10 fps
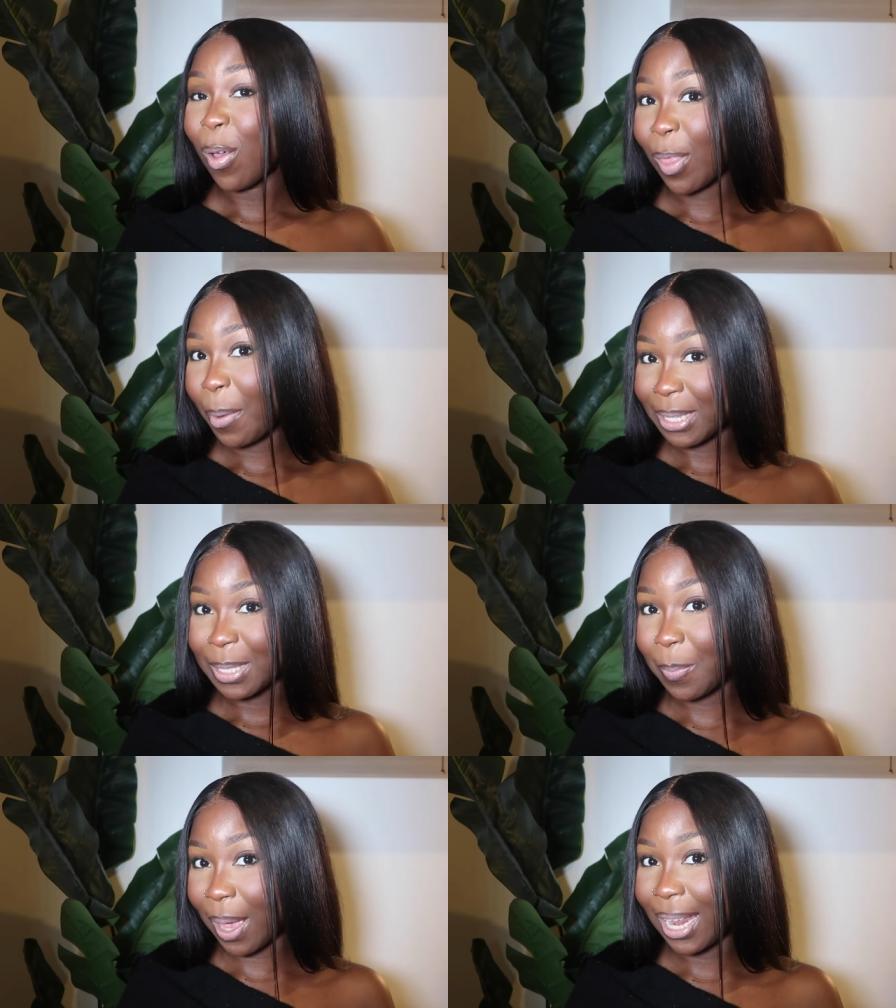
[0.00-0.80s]
Although it's
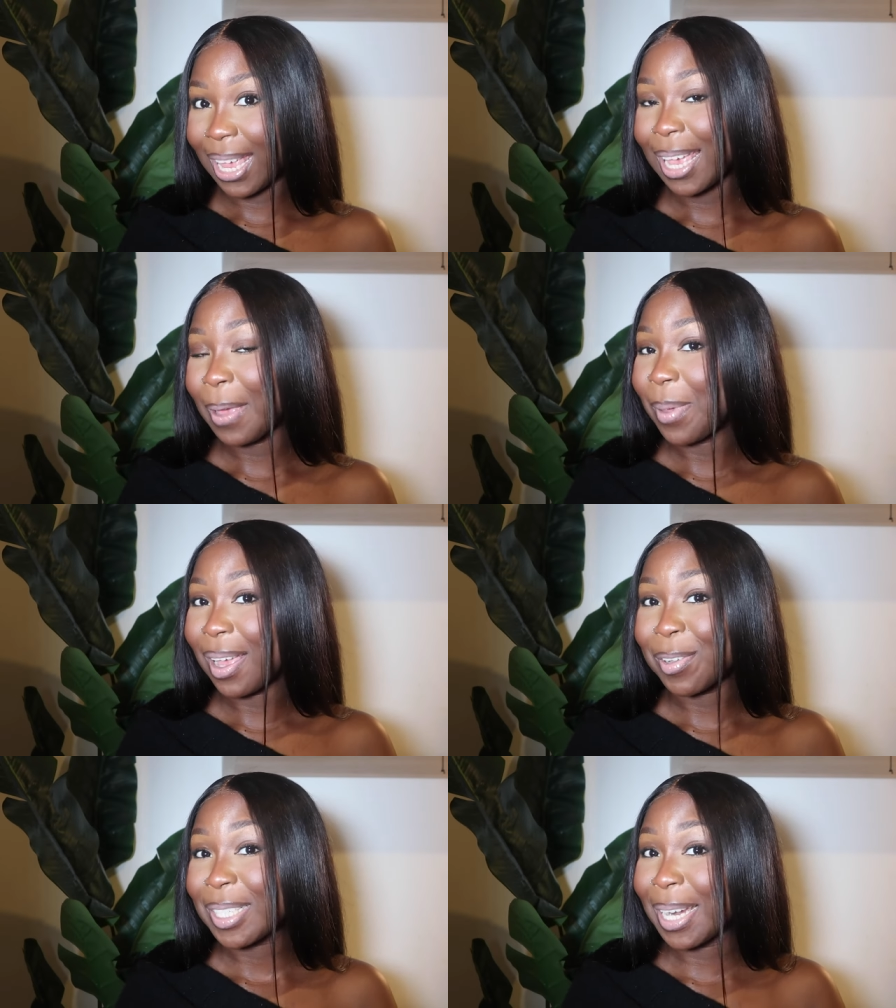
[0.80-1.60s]
spenny and be
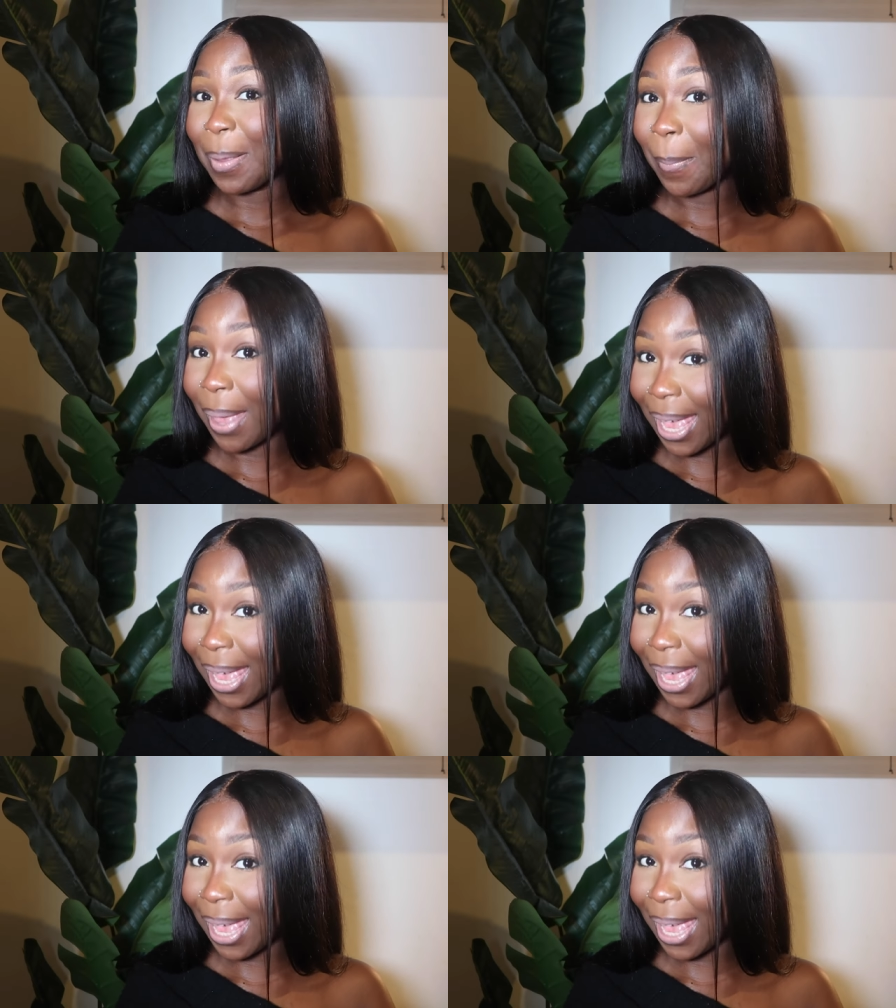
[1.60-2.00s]
costing a